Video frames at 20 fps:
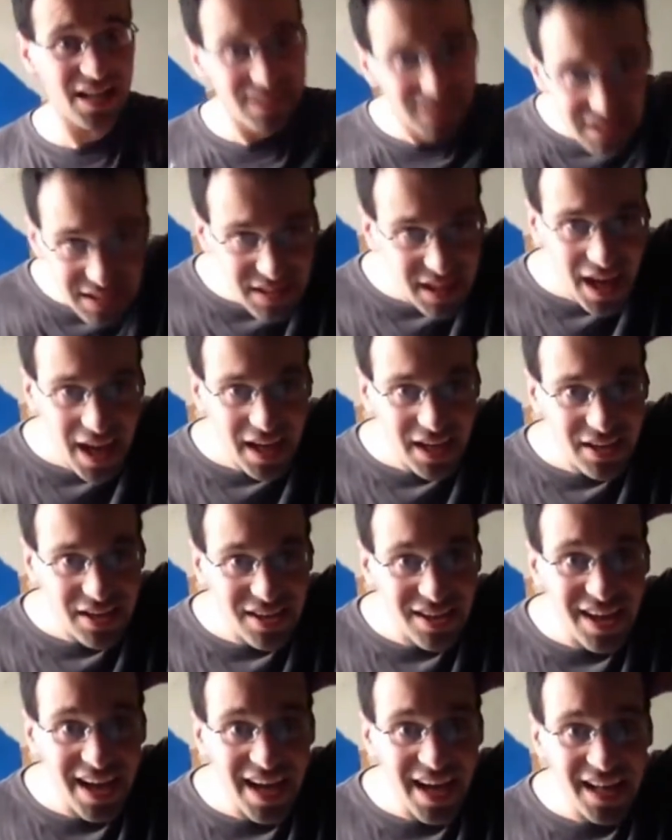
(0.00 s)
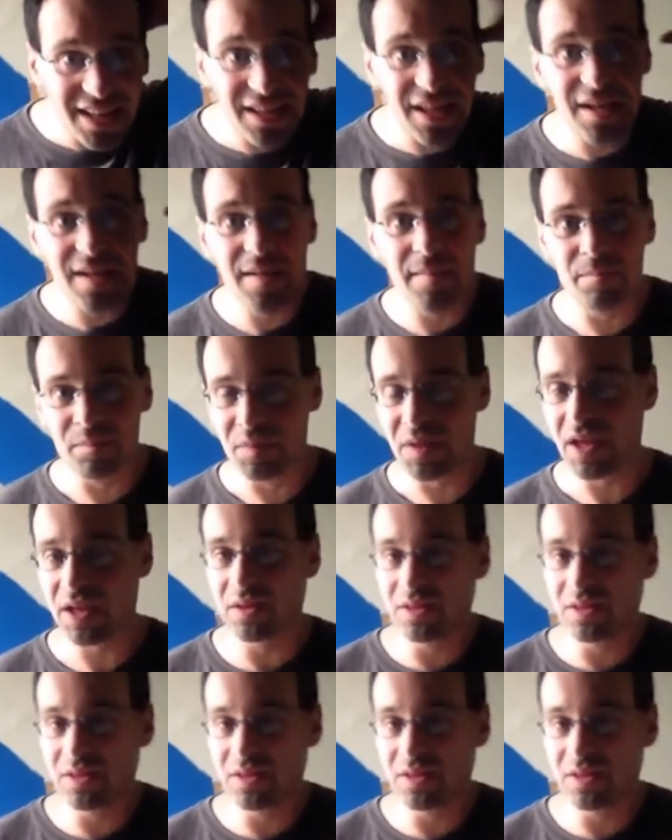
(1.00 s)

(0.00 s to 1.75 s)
in me. I have dark